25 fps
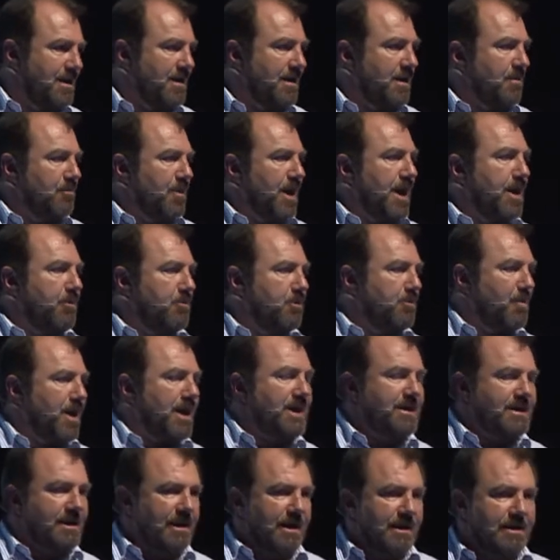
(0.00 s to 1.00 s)
But he would
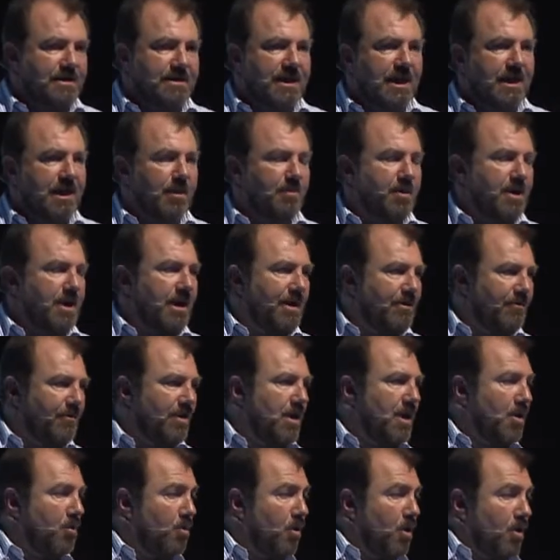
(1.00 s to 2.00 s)
basically set up a kind of
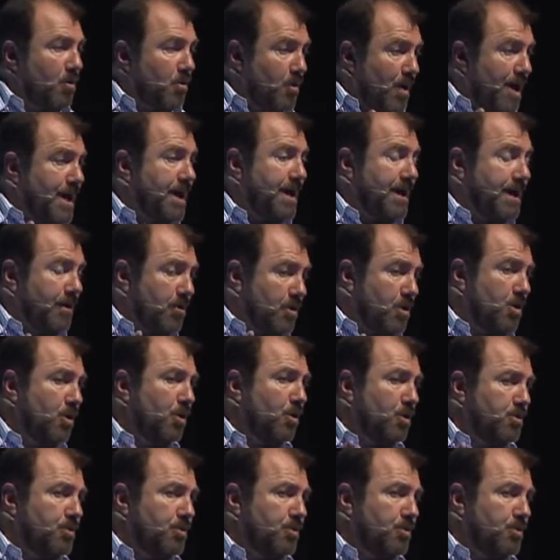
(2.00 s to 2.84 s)
what we called,